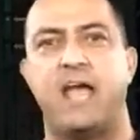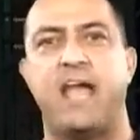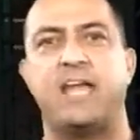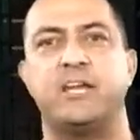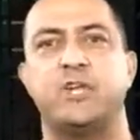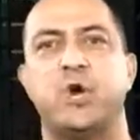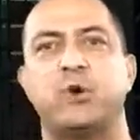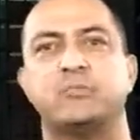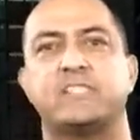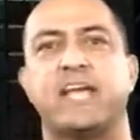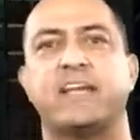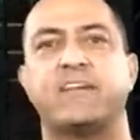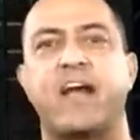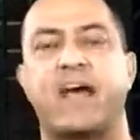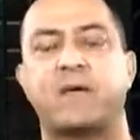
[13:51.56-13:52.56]
and knows
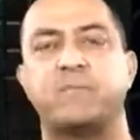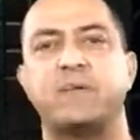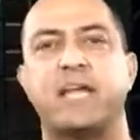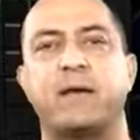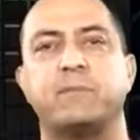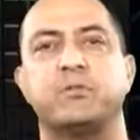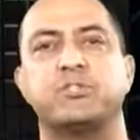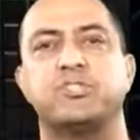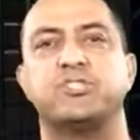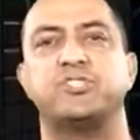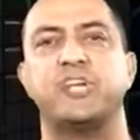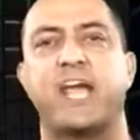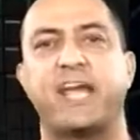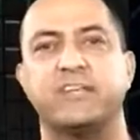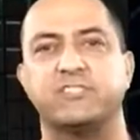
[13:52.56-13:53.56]
they got to be able to
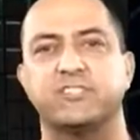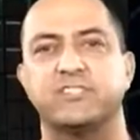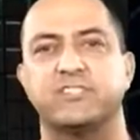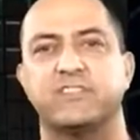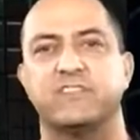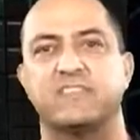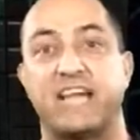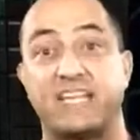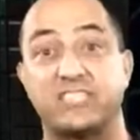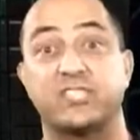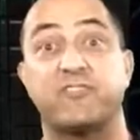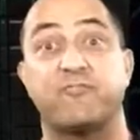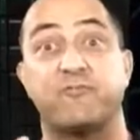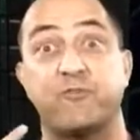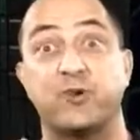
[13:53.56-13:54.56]
change. That's
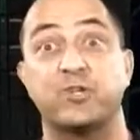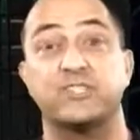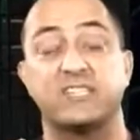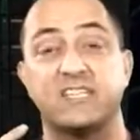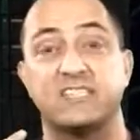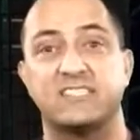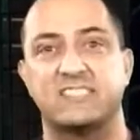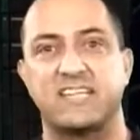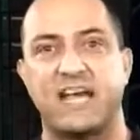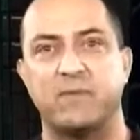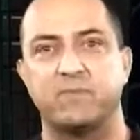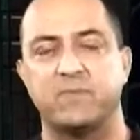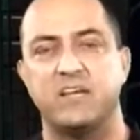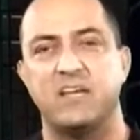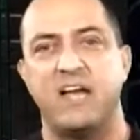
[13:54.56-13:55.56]
the first step.